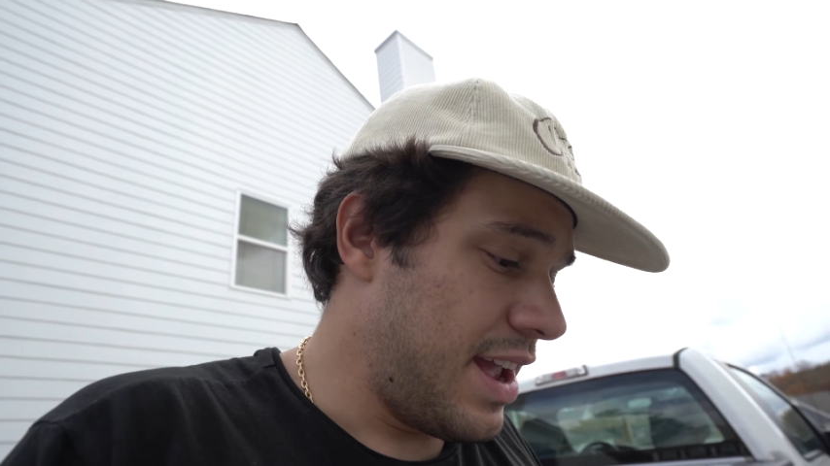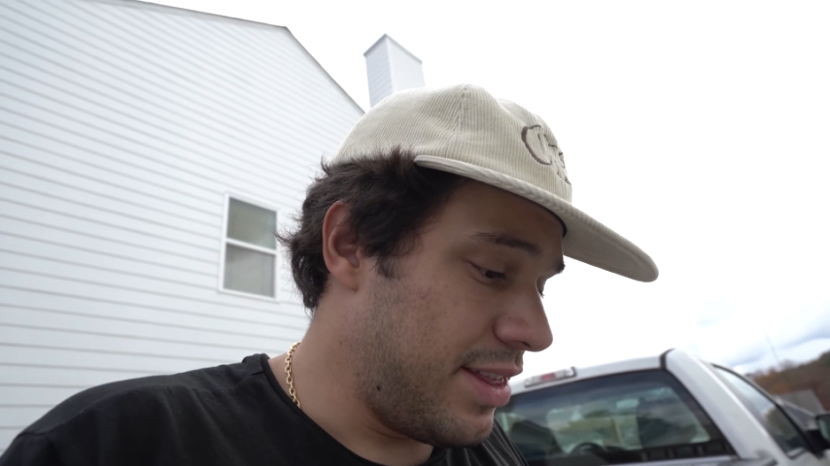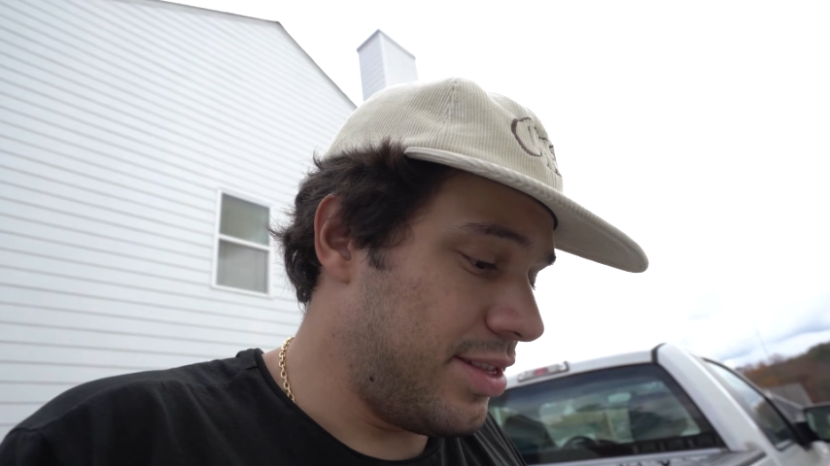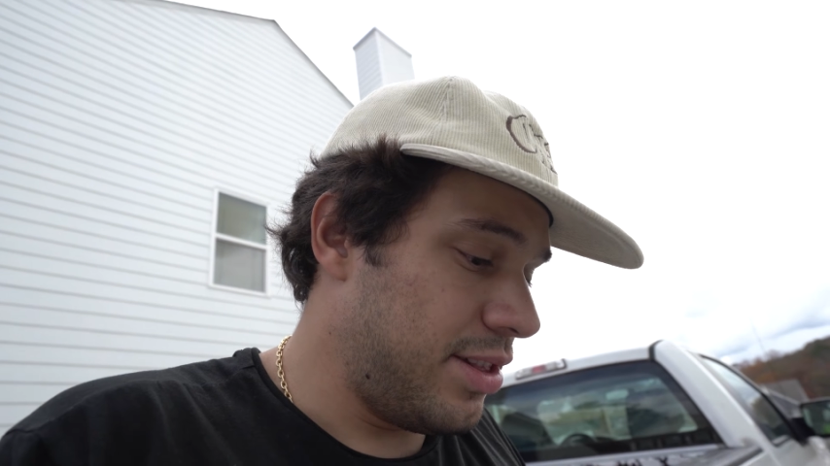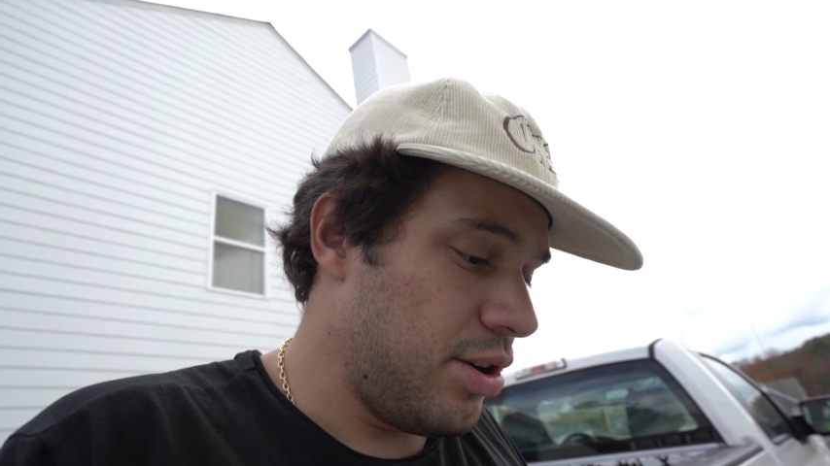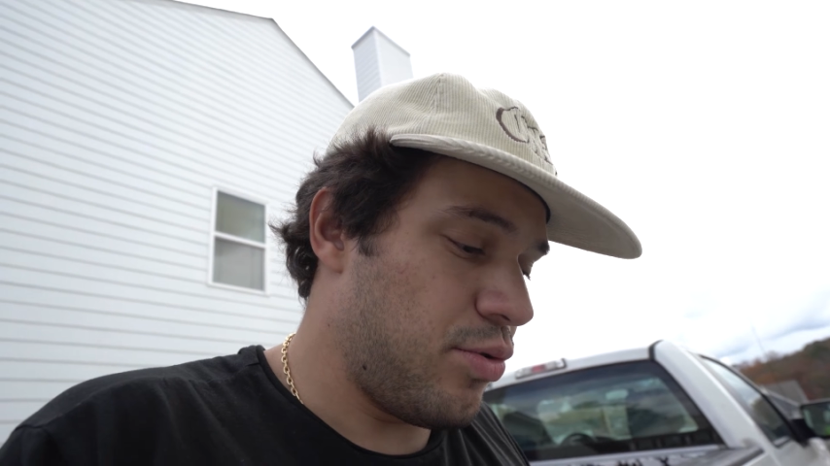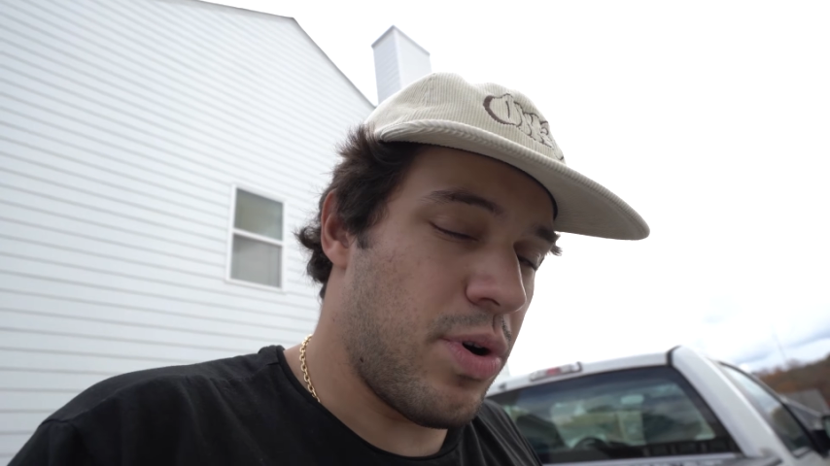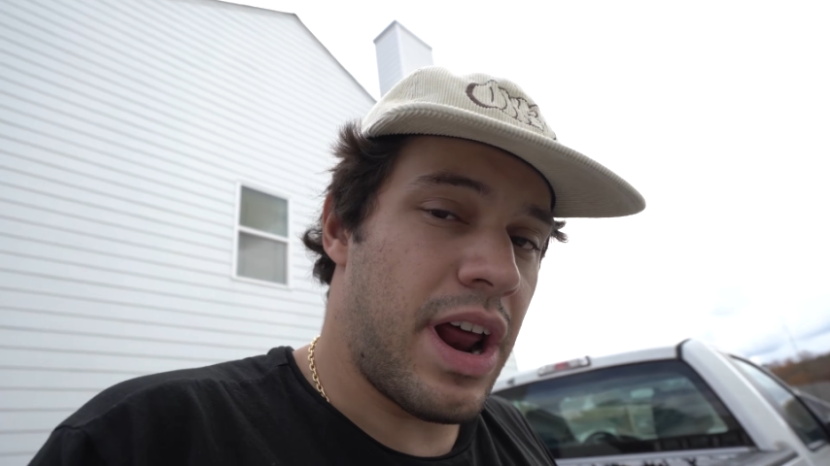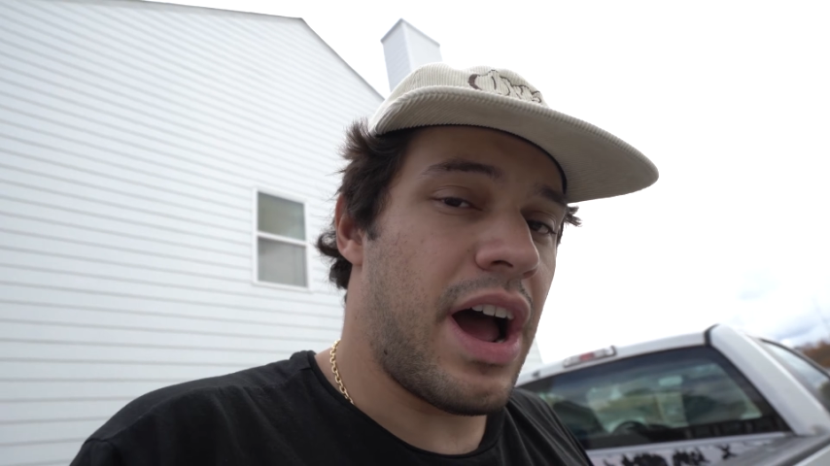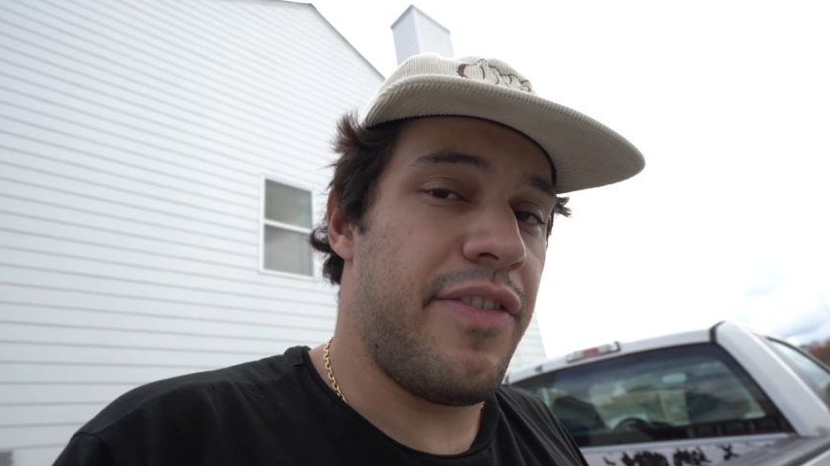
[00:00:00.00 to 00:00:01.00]
And look
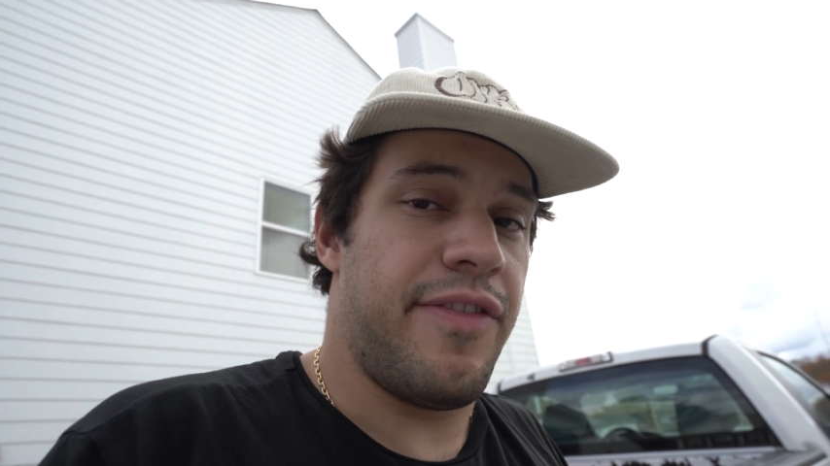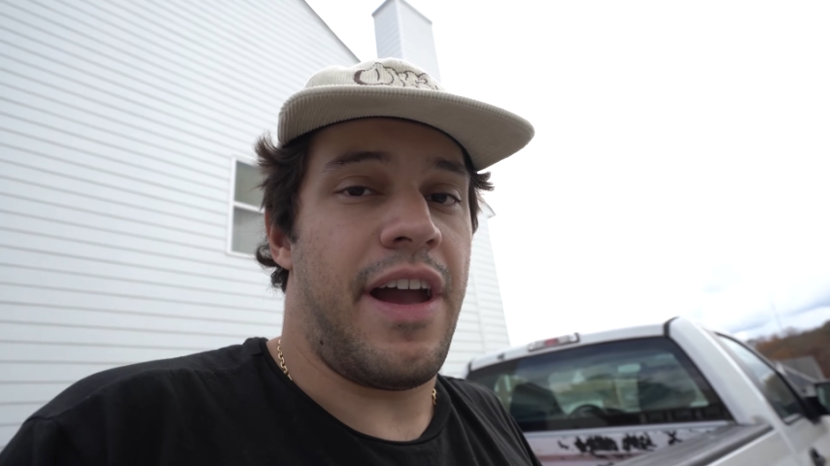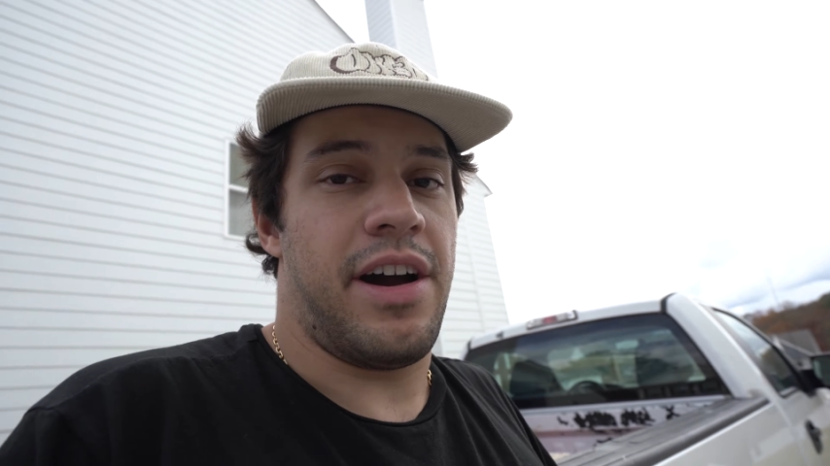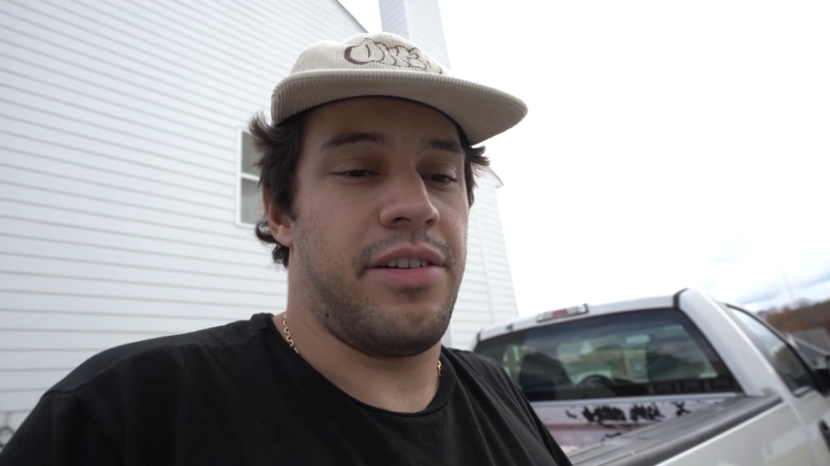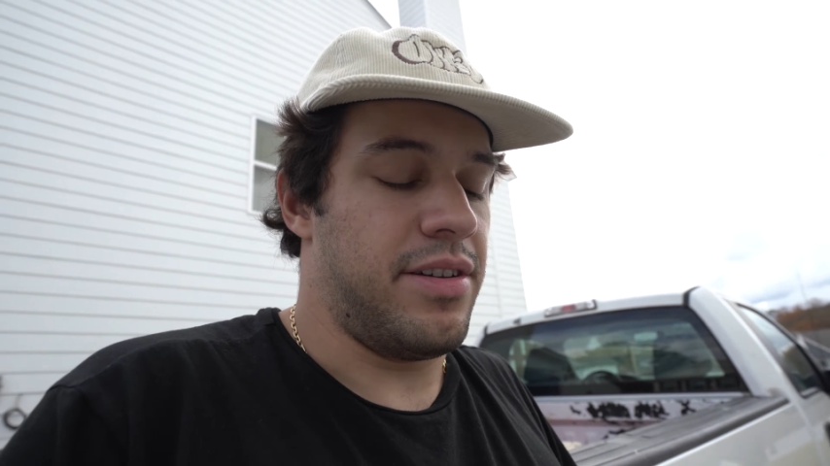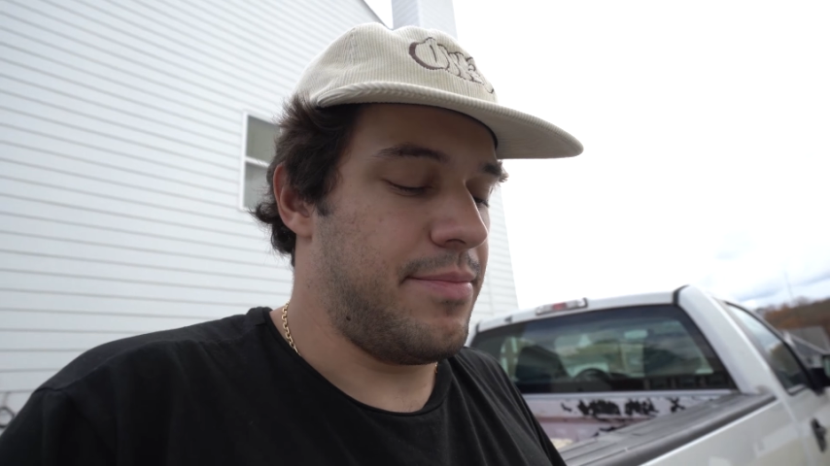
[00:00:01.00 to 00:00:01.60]
what I found.